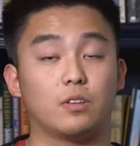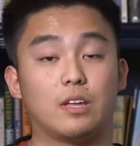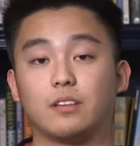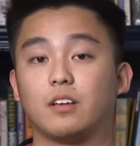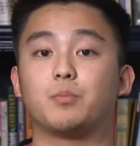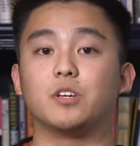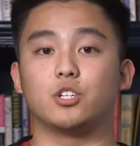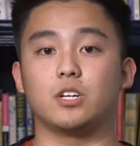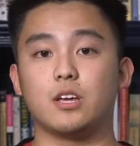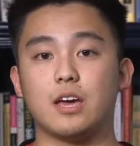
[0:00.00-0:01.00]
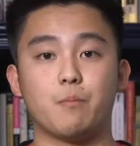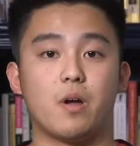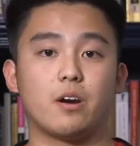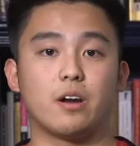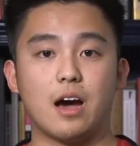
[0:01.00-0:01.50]
And SPG and
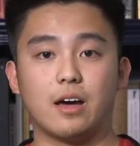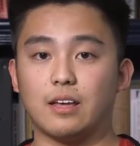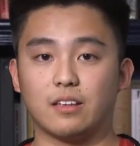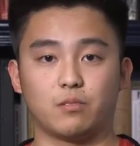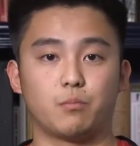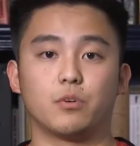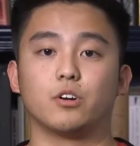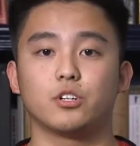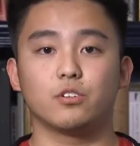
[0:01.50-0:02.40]
Marriott has a merger,